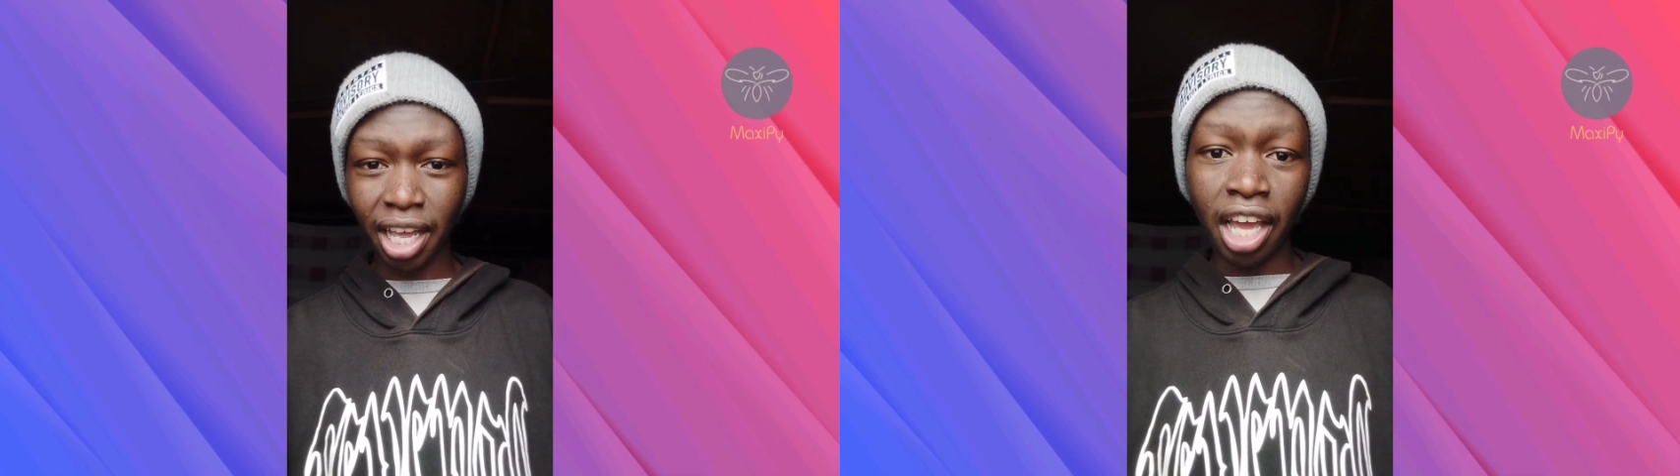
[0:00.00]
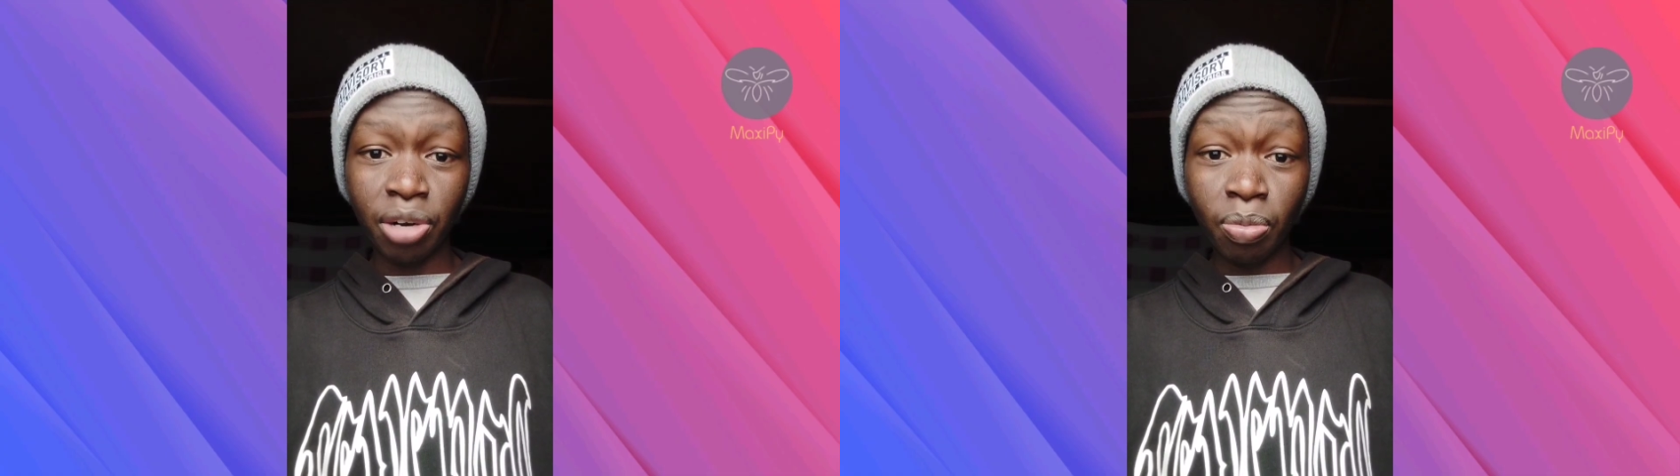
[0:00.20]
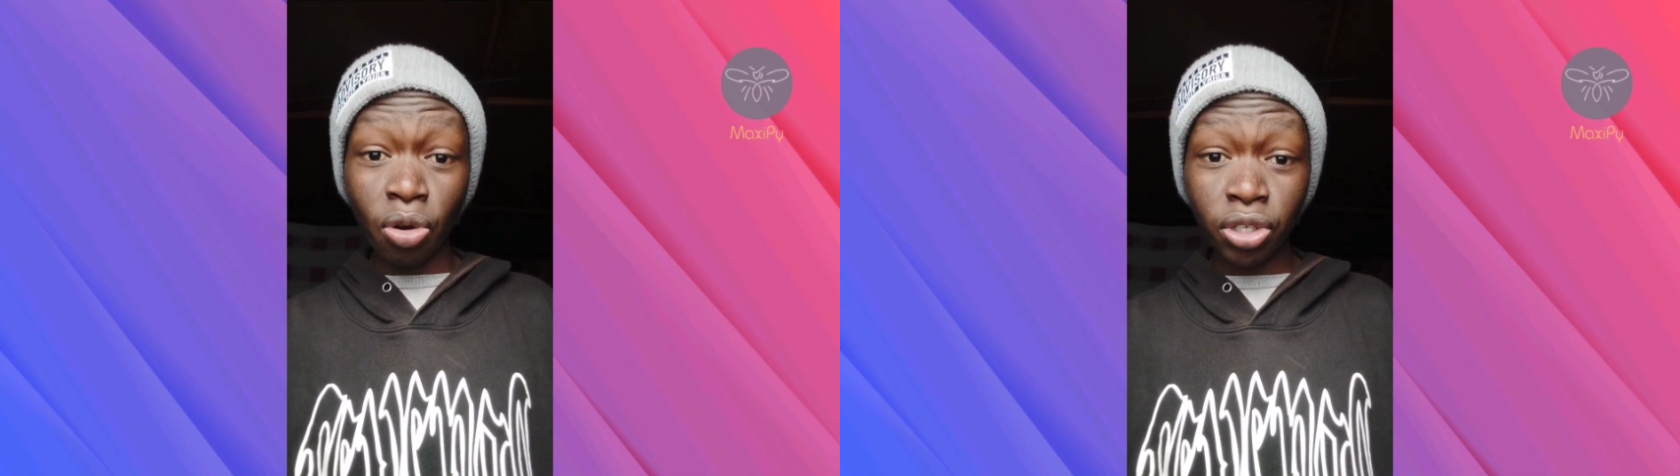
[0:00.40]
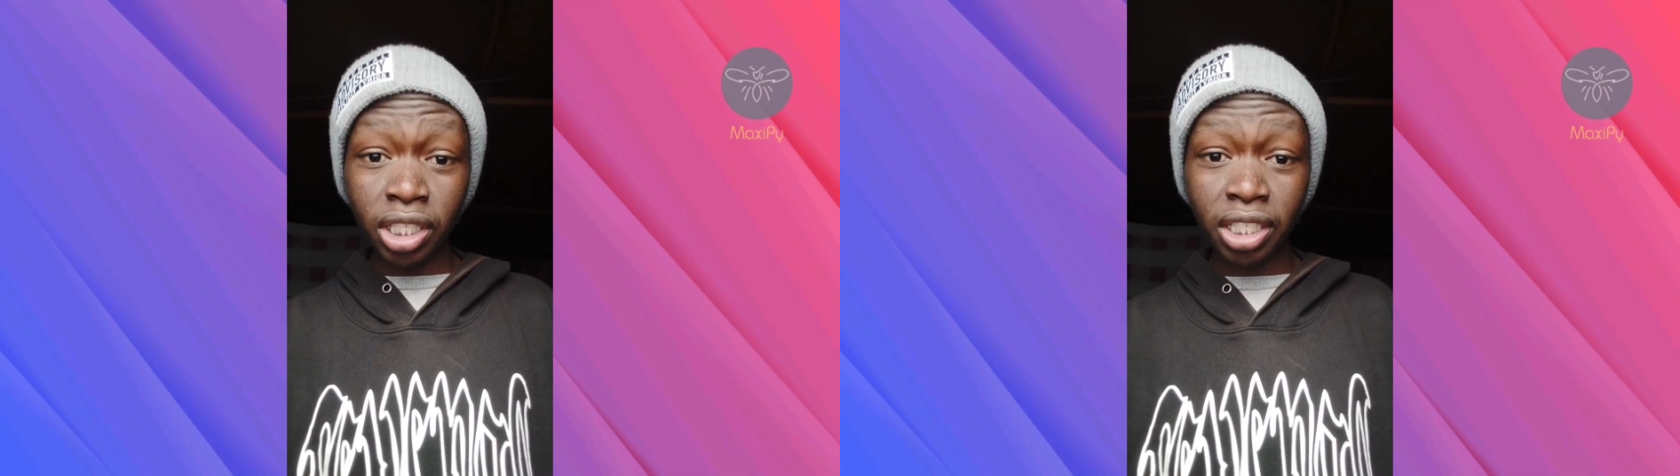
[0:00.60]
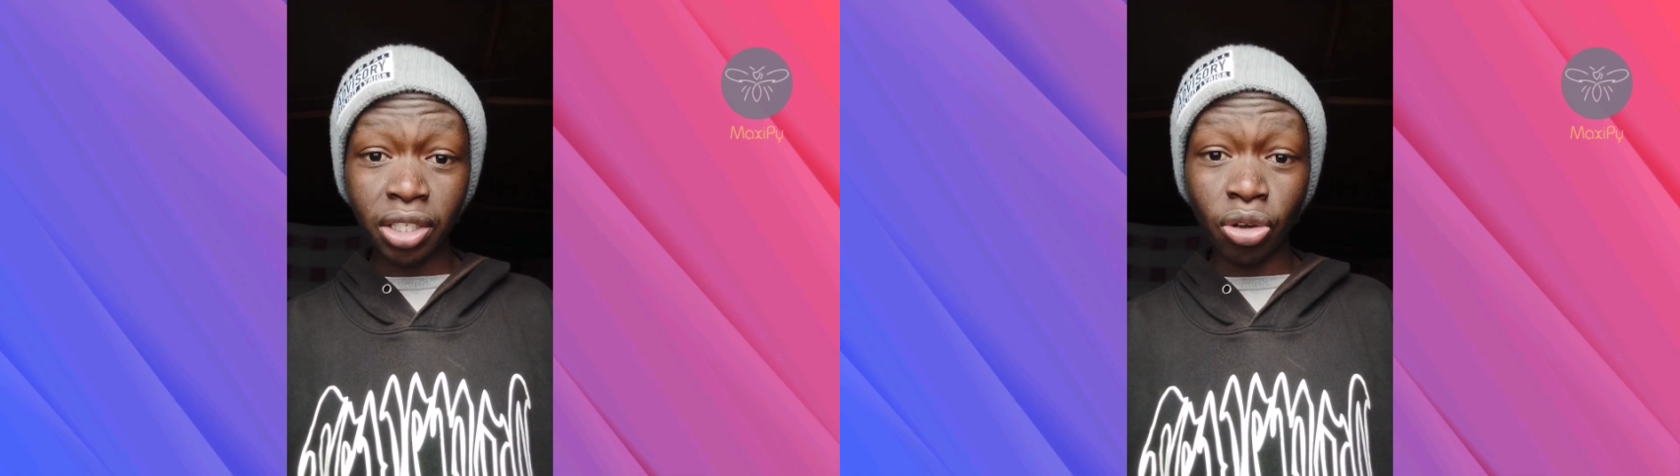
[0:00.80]
and
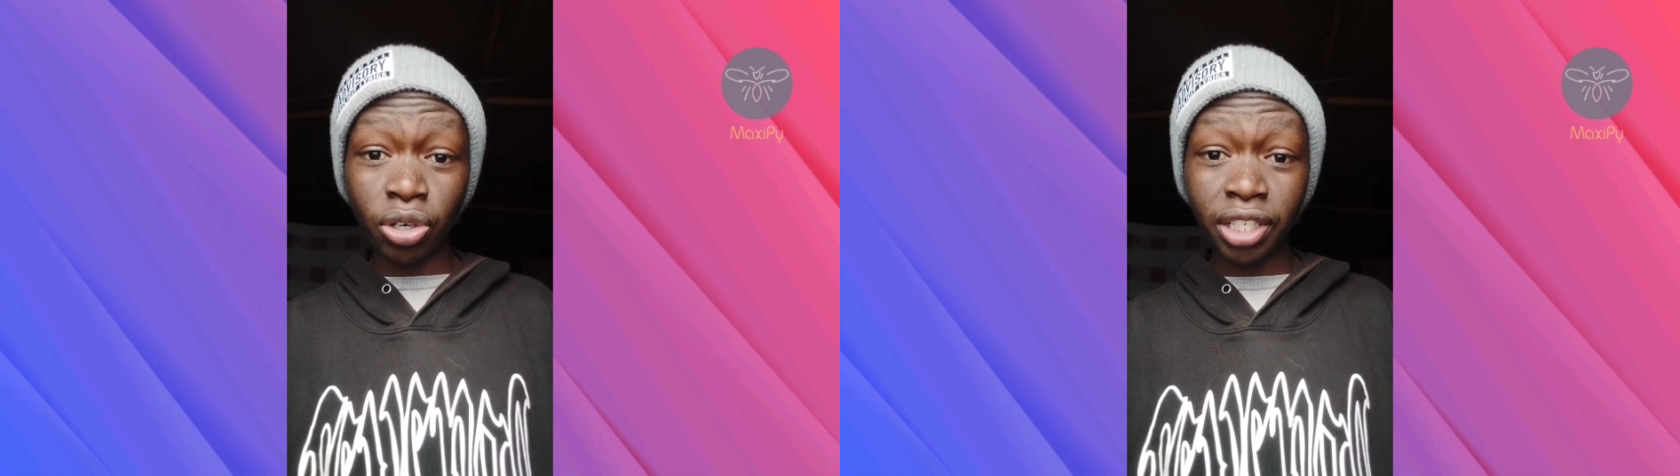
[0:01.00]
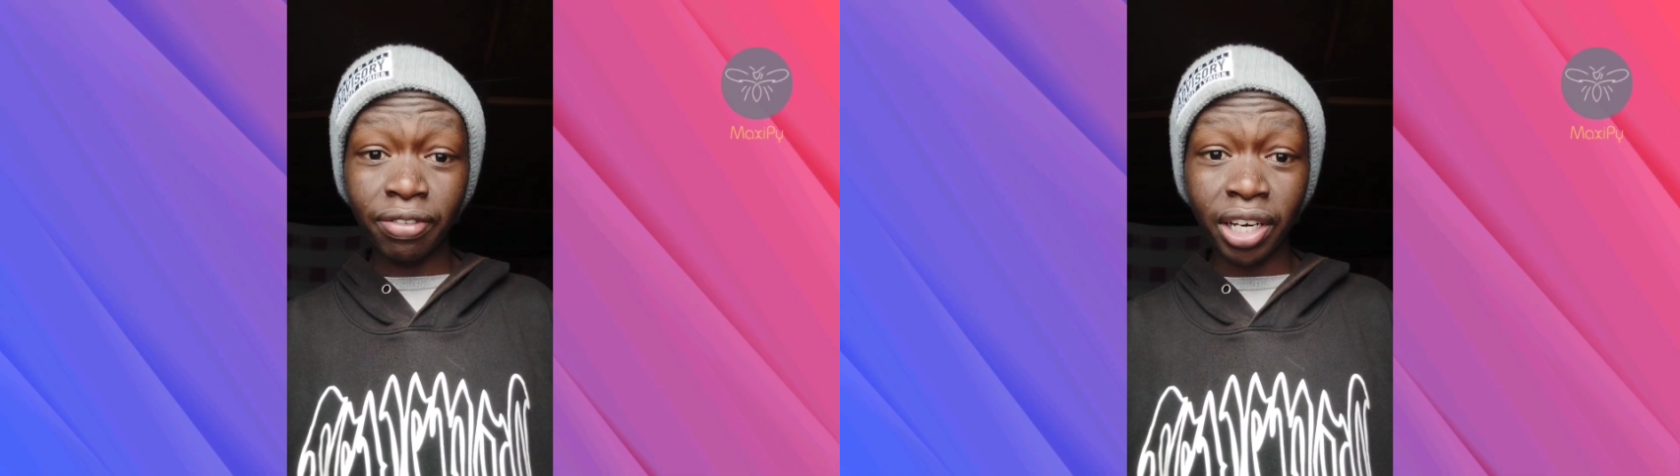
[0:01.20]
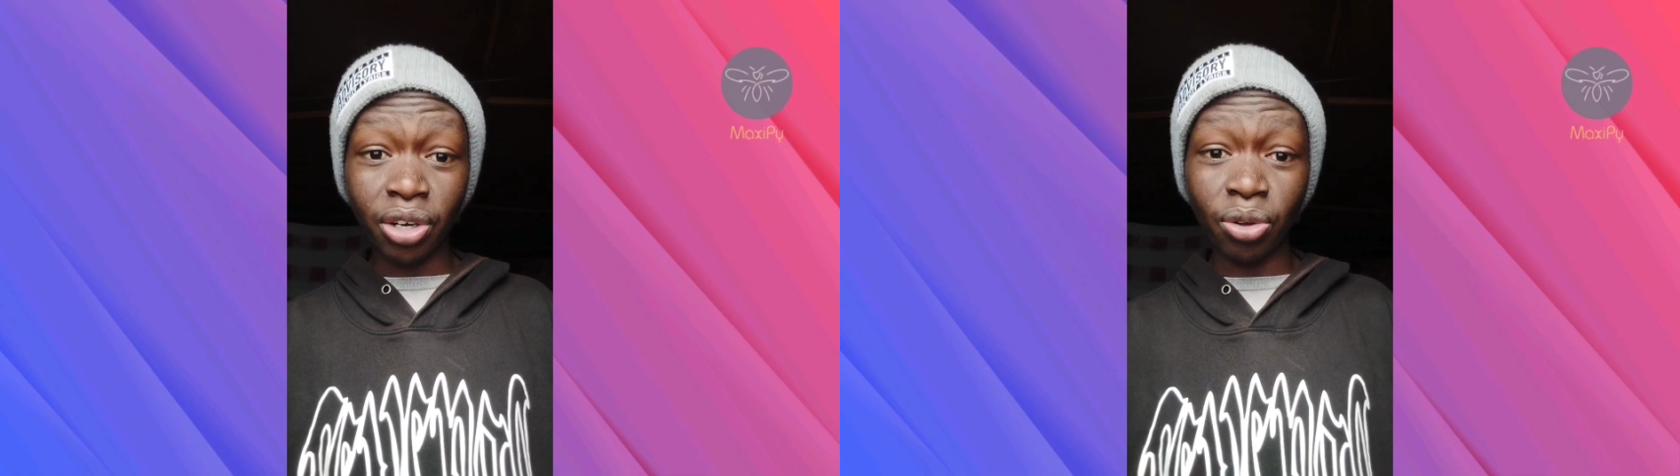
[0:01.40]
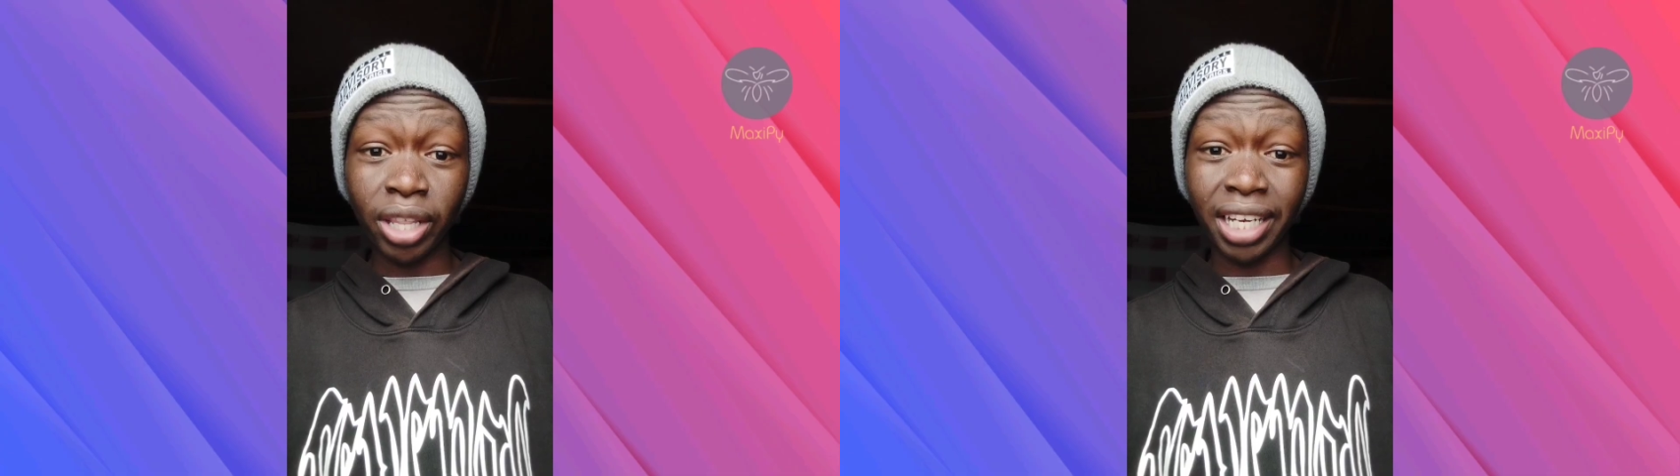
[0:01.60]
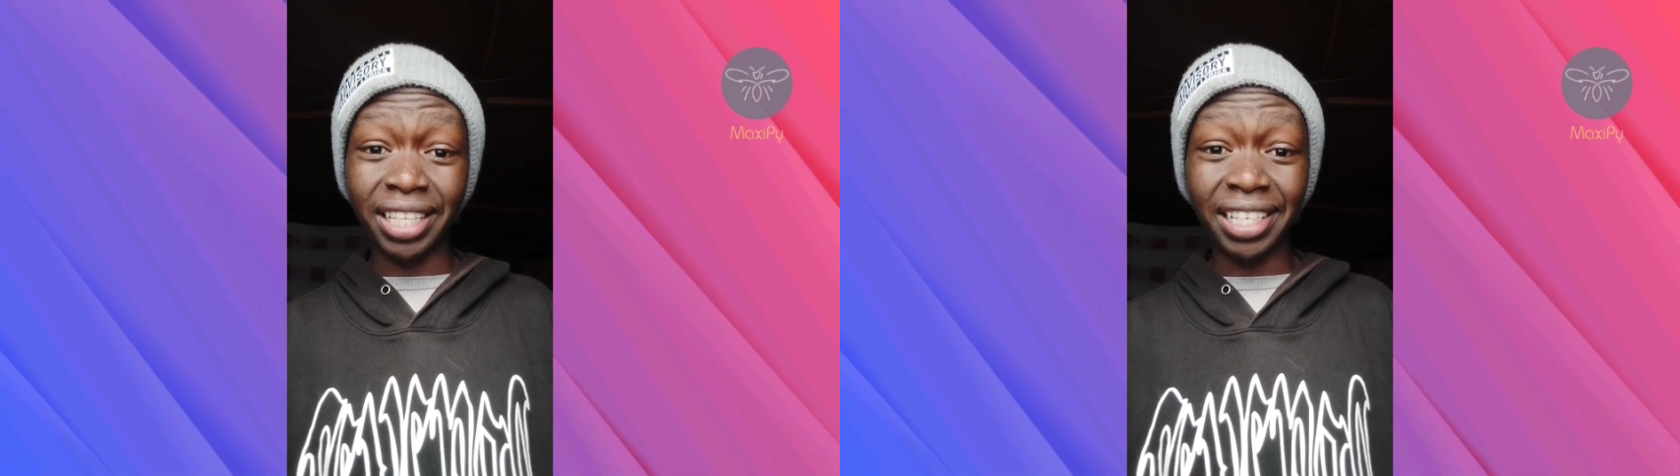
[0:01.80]
most don't even know
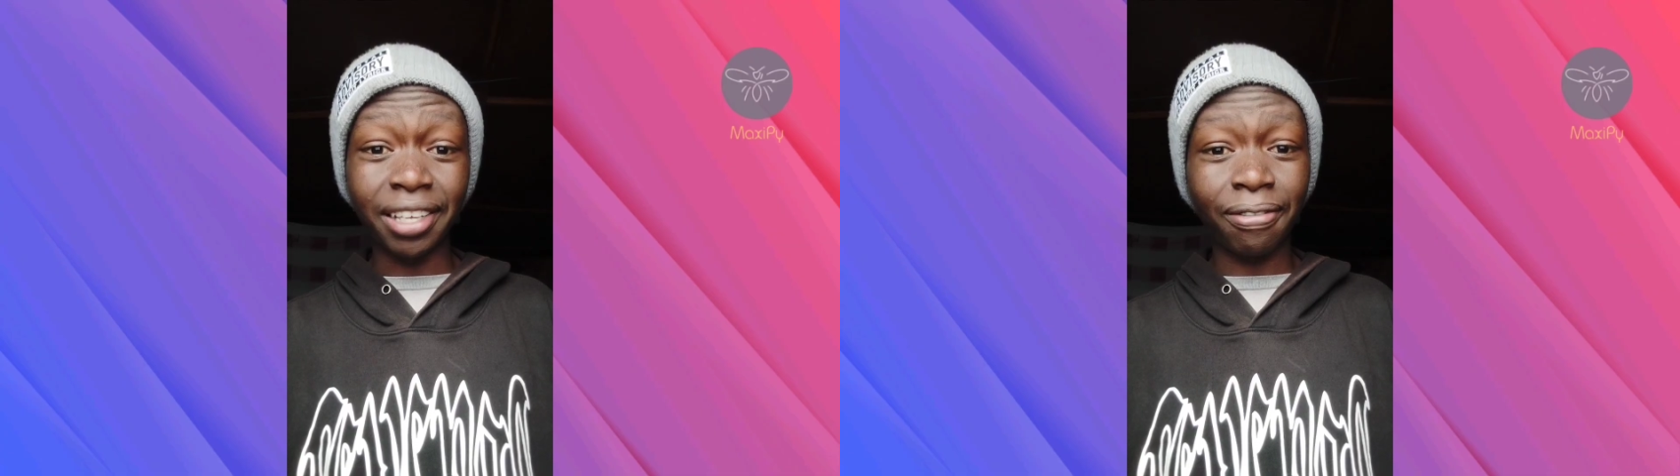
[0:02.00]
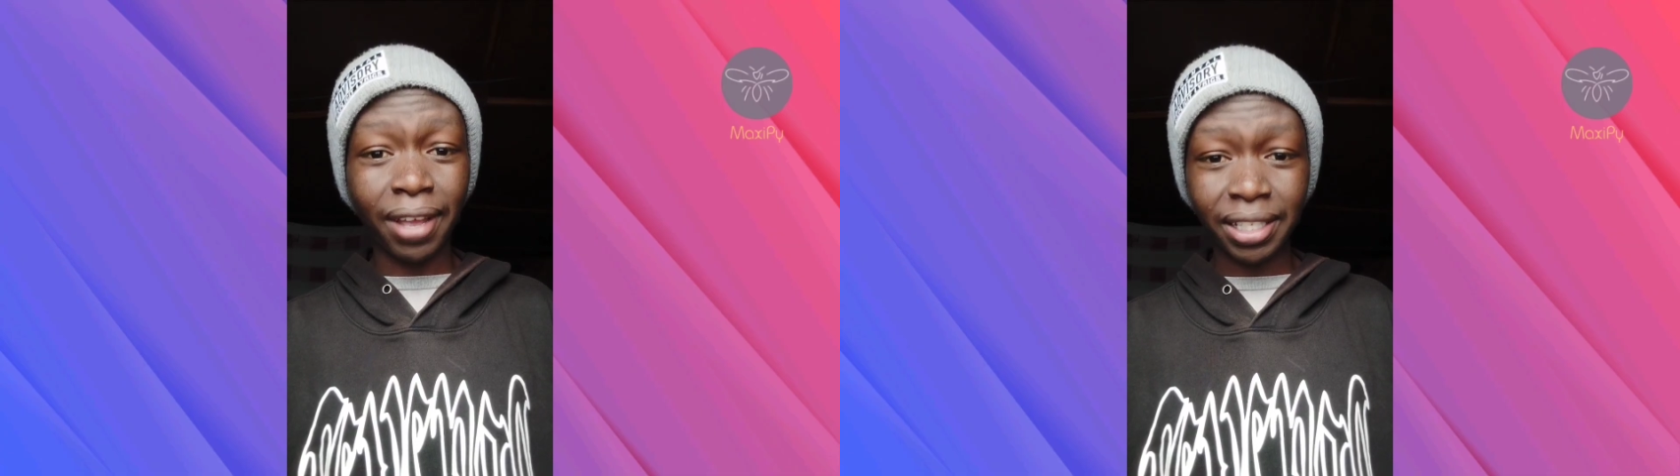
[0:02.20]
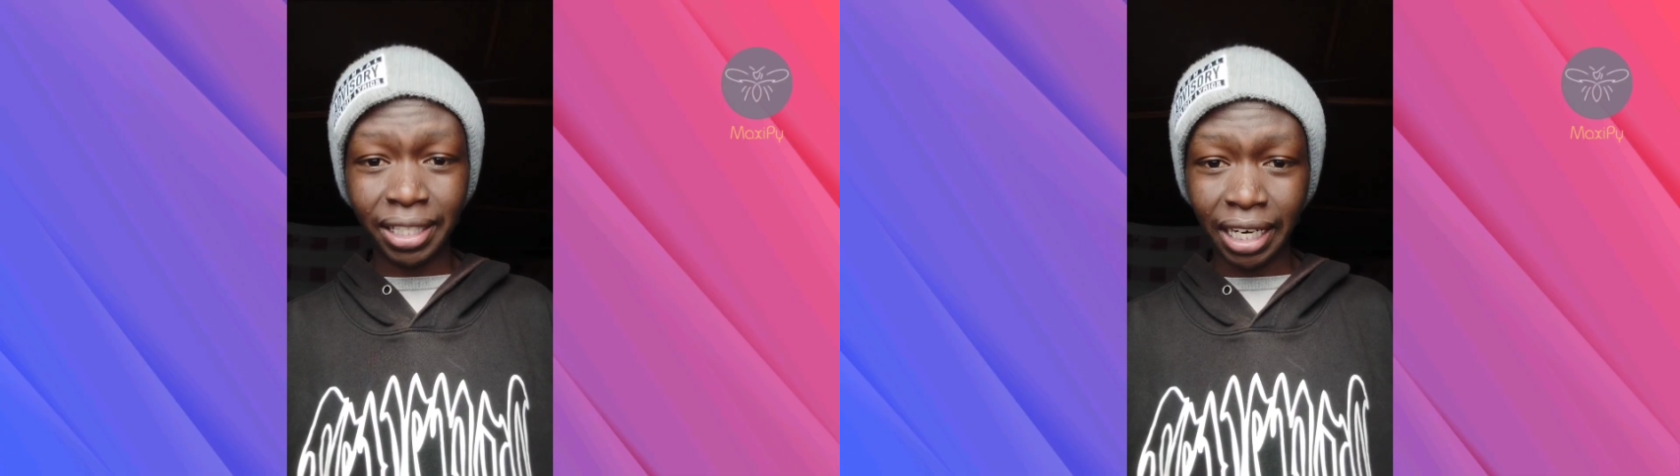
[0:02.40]
that there is a fast,